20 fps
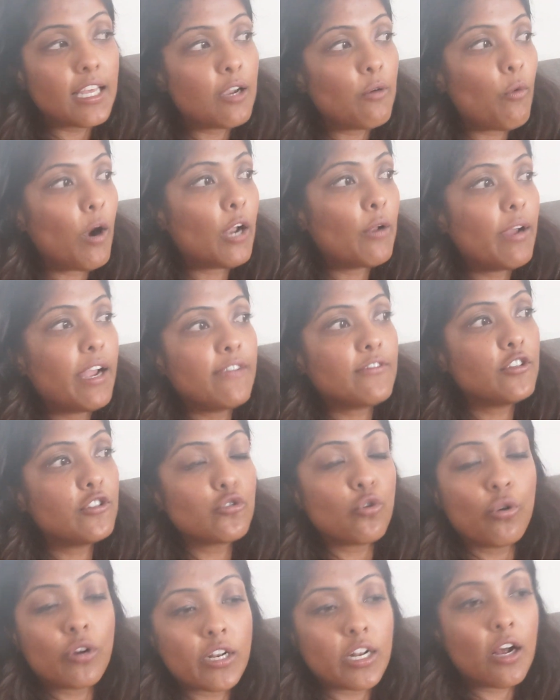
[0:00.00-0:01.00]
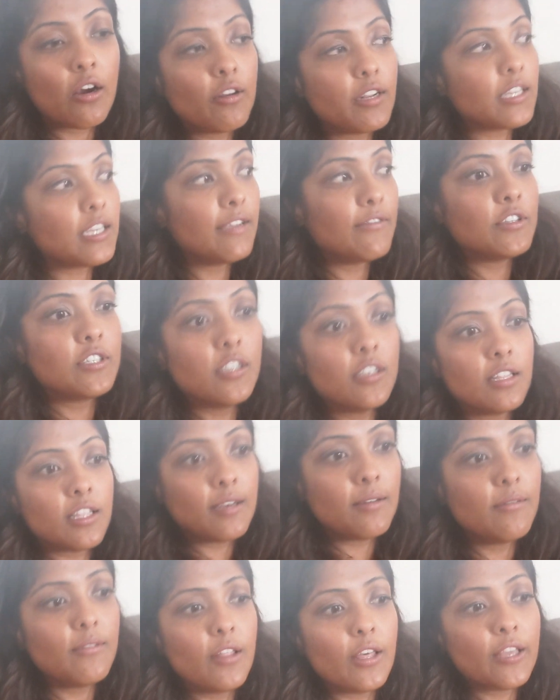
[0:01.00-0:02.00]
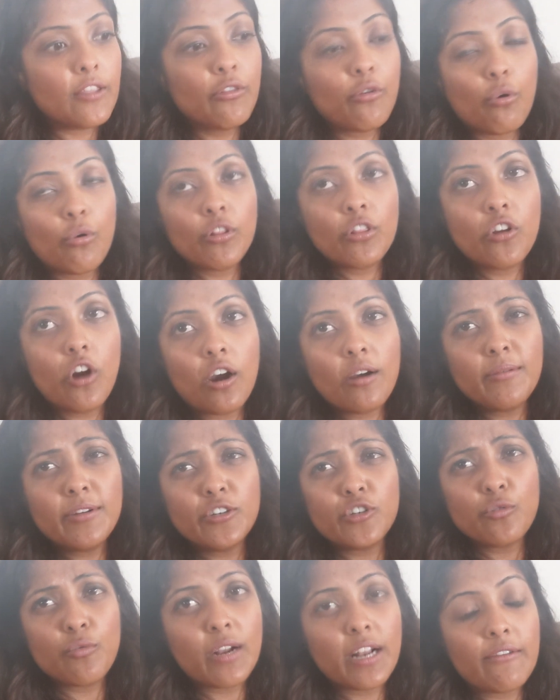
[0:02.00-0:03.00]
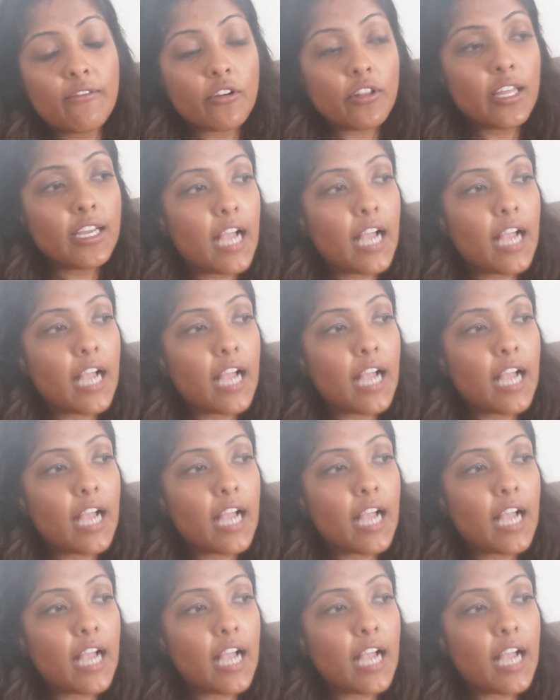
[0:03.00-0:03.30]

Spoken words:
Like, why do I have to sort it out and give it to throw it in the garbage or whatever?